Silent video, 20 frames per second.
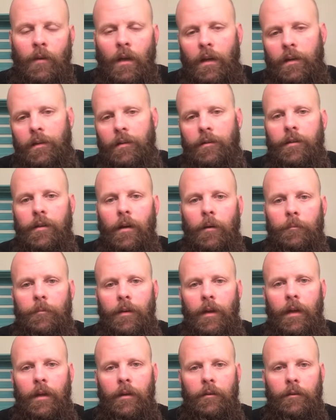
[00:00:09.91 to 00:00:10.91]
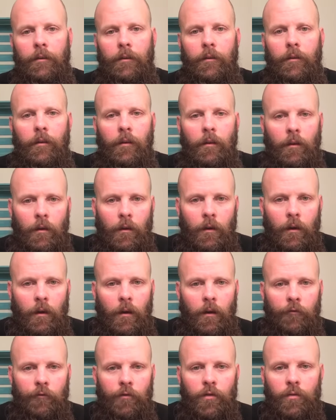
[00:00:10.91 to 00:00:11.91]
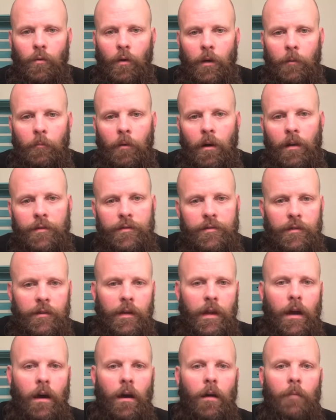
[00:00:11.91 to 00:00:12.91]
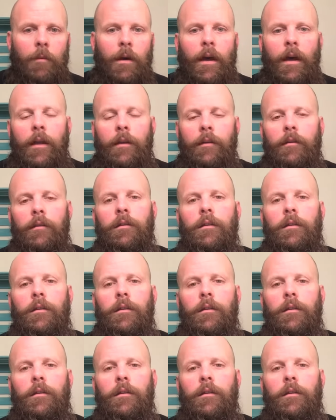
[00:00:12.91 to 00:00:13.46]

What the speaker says: I did the update for 20 months and now I'm at